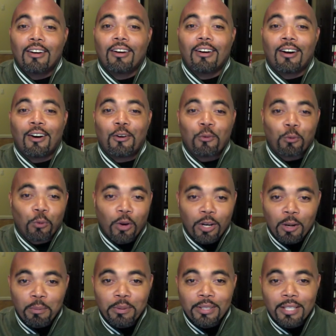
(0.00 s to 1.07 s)
run
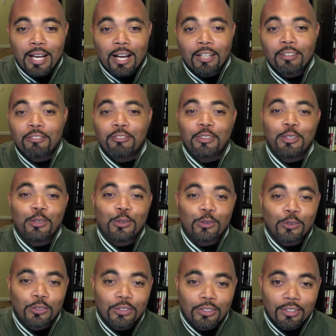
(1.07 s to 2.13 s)
up and down the
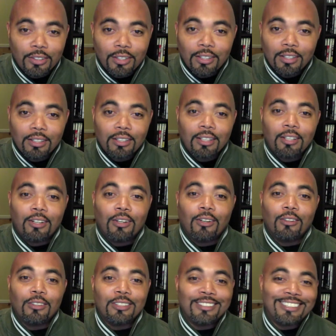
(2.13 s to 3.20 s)
field,
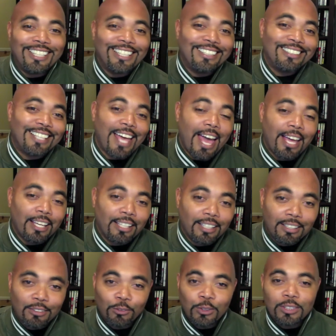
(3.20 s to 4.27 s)

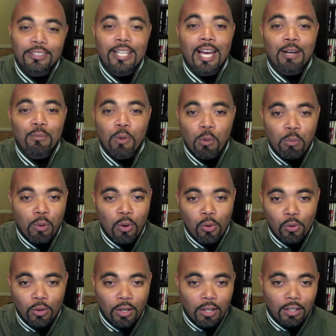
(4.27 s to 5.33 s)
zigzagging, was Tecmo
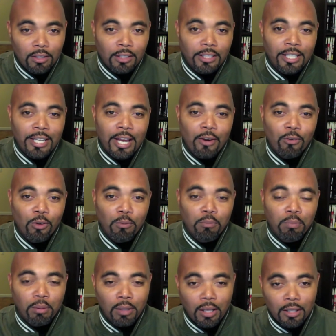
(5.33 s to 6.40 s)
Bowl? LeGarrette
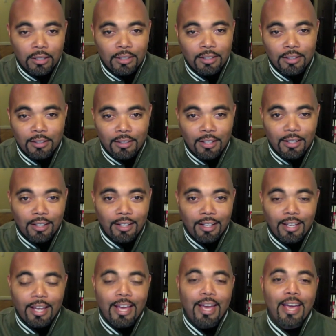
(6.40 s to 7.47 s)
Blount
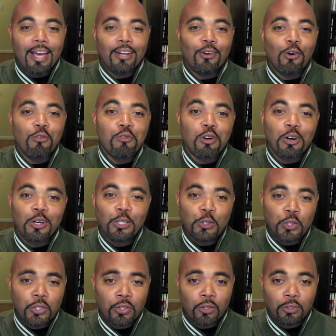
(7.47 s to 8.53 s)
had over
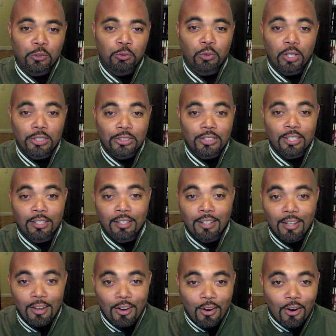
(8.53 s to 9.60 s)
100 yards rushing
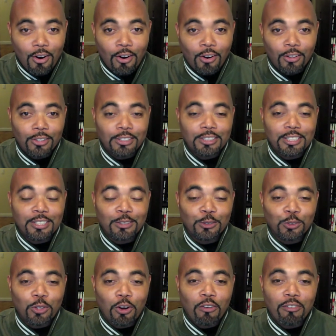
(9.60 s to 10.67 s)
on this
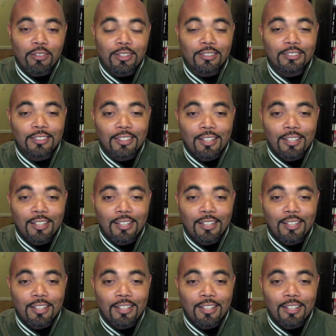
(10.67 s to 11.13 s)
Eagles offense.